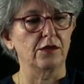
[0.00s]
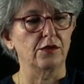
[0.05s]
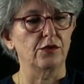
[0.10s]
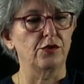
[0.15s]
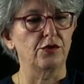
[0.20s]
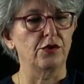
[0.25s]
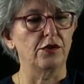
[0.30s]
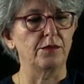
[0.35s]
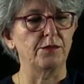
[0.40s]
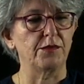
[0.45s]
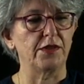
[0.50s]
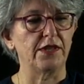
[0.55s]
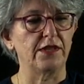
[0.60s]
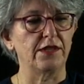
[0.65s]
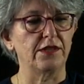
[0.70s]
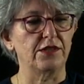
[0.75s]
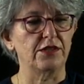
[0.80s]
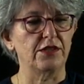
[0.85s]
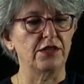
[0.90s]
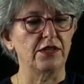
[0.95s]
thermal
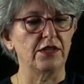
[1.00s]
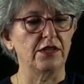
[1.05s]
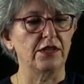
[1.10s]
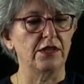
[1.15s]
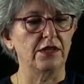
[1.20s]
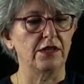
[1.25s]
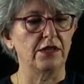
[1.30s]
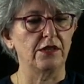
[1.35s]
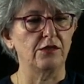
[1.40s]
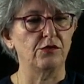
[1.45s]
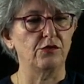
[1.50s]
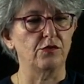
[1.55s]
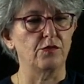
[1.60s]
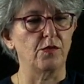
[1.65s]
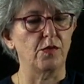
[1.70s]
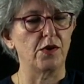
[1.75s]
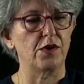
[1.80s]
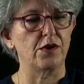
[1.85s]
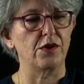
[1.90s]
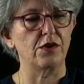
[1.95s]
energy into
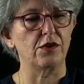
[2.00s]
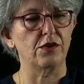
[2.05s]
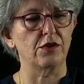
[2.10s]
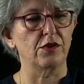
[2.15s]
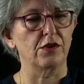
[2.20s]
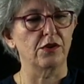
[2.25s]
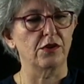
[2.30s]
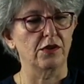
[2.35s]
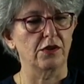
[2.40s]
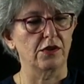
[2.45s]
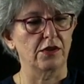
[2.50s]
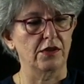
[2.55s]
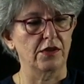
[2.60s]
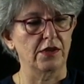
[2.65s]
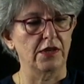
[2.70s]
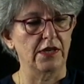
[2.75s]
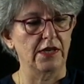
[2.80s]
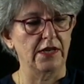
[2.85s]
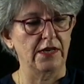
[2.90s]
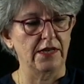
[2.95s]
work,
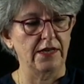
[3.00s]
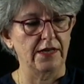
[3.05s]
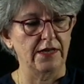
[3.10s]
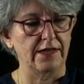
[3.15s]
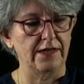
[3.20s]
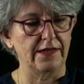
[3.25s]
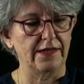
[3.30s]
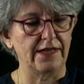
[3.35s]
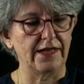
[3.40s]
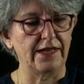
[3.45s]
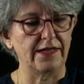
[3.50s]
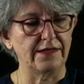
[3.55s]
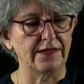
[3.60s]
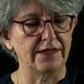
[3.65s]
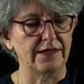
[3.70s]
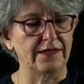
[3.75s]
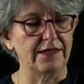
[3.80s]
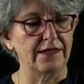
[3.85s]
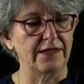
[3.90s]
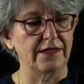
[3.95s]

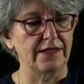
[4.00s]
that